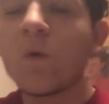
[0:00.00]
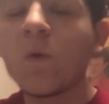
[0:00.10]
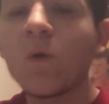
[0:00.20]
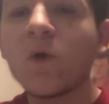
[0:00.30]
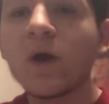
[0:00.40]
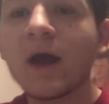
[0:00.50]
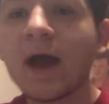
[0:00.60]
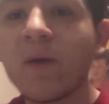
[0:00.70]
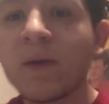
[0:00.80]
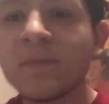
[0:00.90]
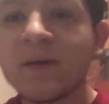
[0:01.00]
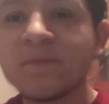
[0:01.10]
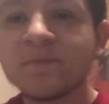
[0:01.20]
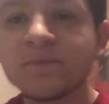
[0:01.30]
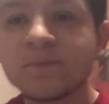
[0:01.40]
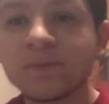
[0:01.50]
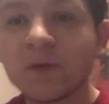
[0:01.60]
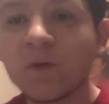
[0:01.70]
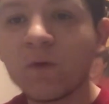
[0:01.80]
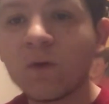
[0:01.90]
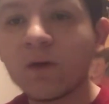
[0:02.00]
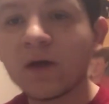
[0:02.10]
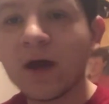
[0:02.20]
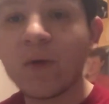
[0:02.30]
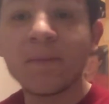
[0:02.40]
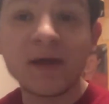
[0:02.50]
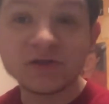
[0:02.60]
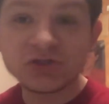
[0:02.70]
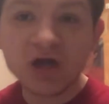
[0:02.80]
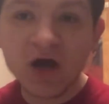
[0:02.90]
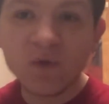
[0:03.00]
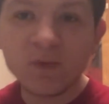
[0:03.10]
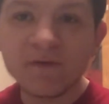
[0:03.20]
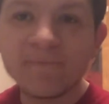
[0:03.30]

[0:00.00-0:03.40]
or how I met or how I met Joe.